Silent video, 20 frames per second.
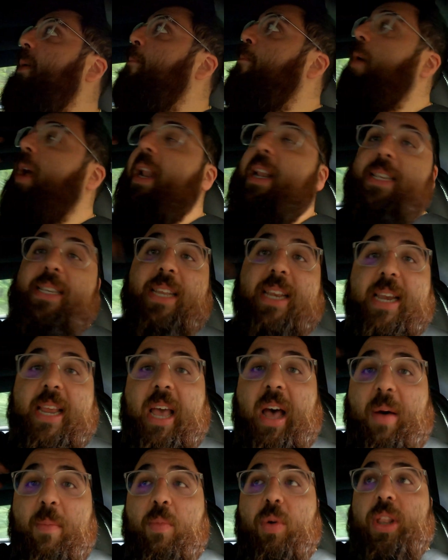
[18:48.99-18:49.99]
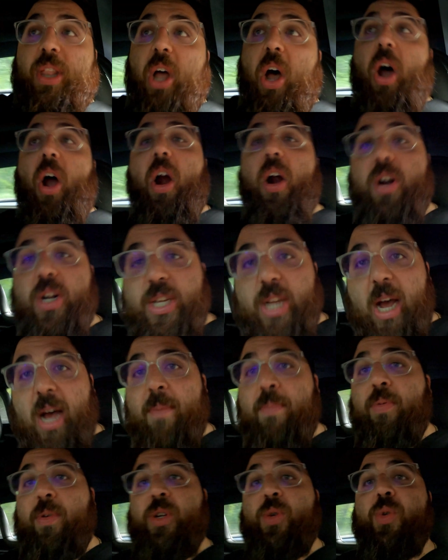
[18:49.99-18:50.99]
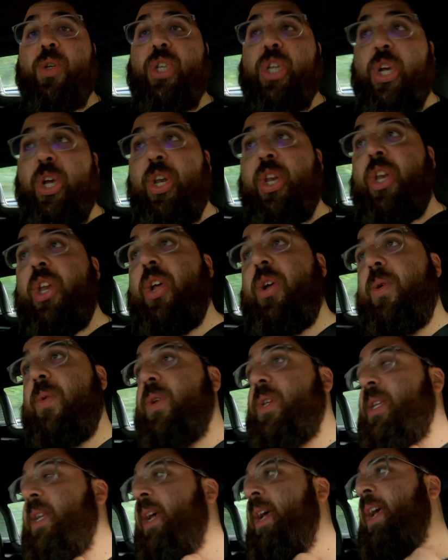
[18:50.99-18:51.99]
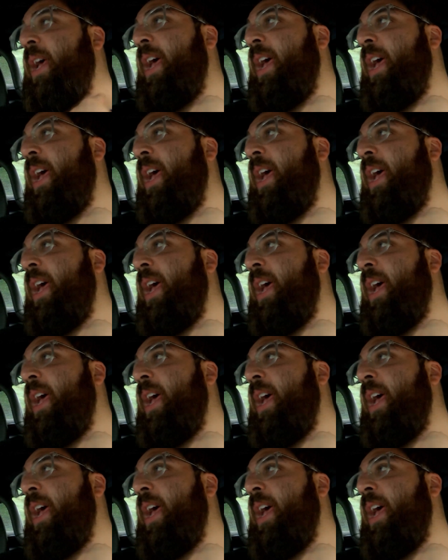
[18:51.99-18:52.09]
but it did come with the hardtop, which was good news.